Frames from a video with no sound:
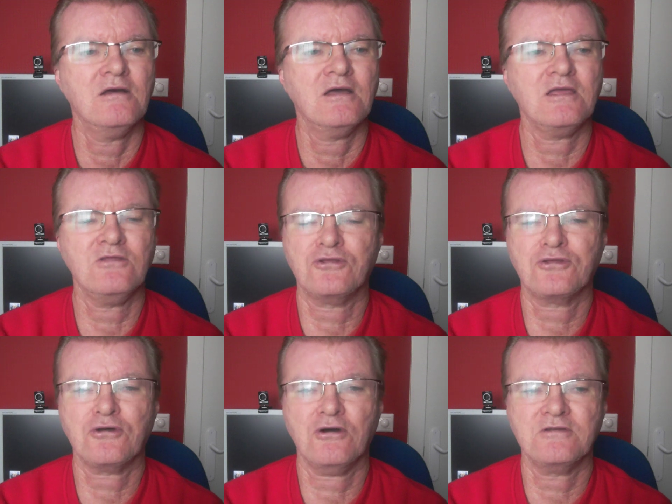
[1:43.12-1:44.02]
He
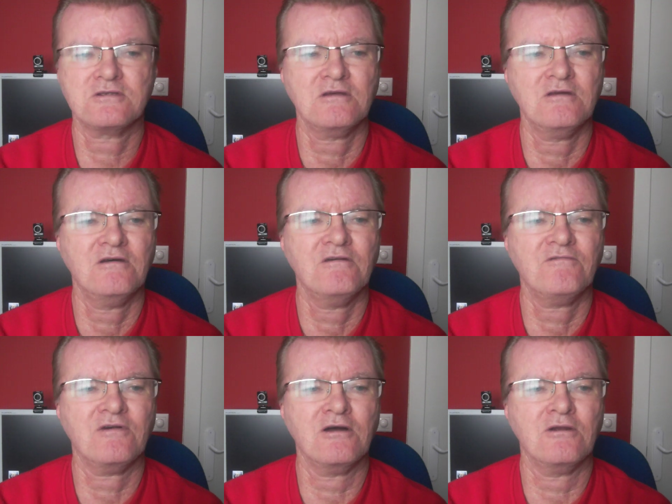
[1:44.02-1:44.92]
thought
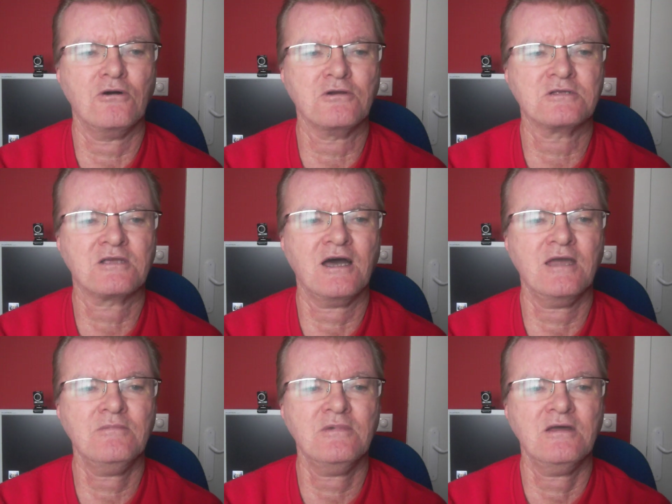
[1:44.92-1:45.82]
for a long
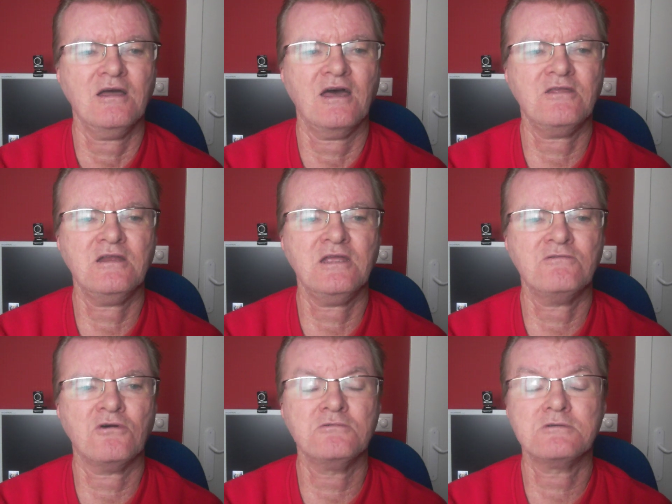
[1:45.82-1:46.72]
time and then he
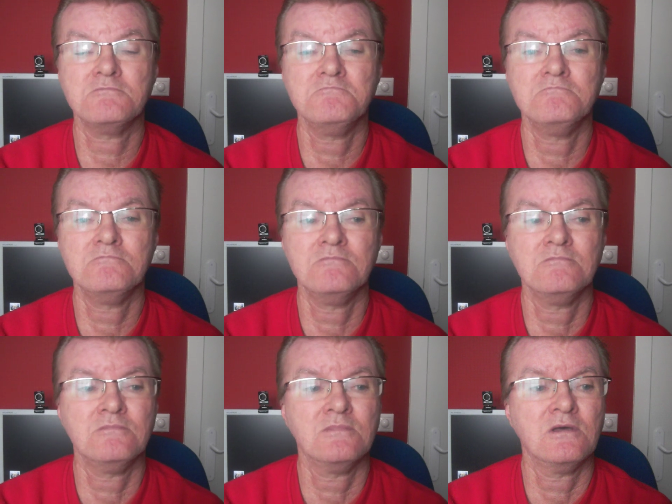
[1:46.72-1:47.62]
wrote
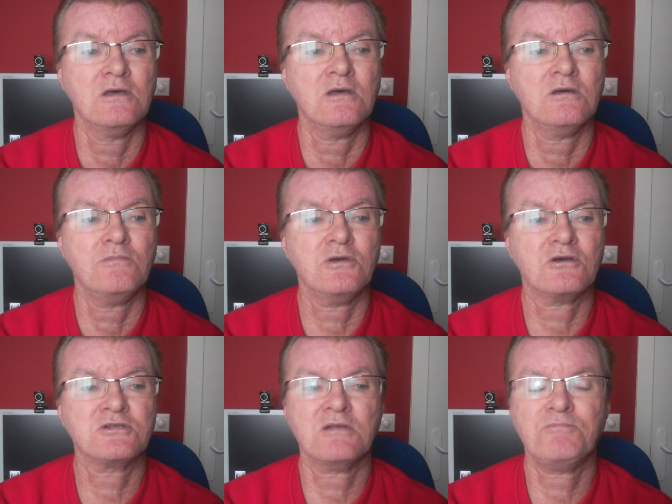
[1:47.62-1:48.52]

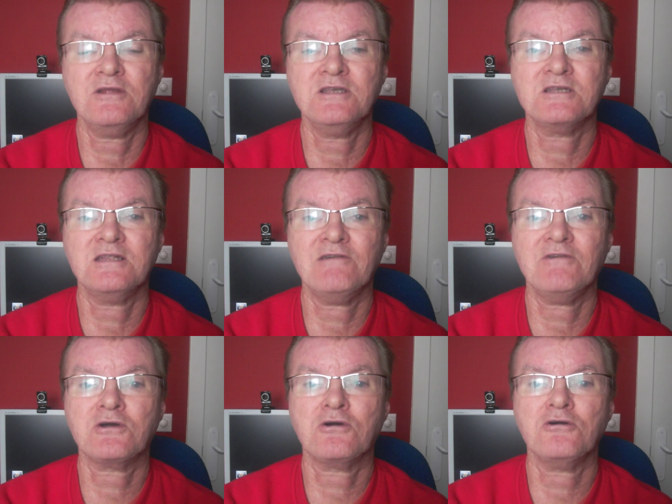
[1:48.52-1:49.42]
because the police have
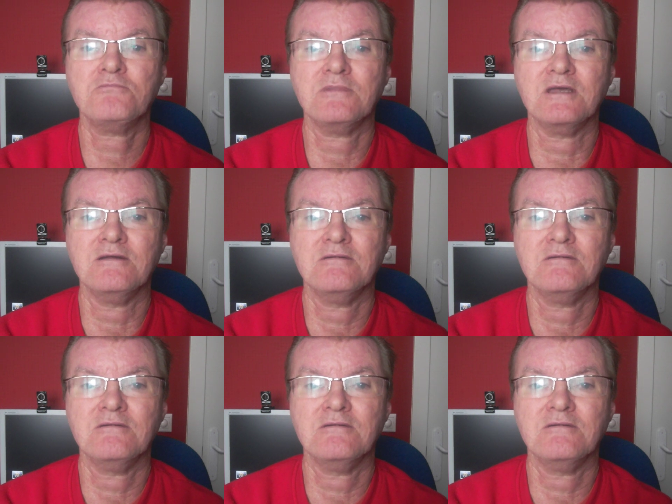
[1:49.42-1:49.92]
never caught me.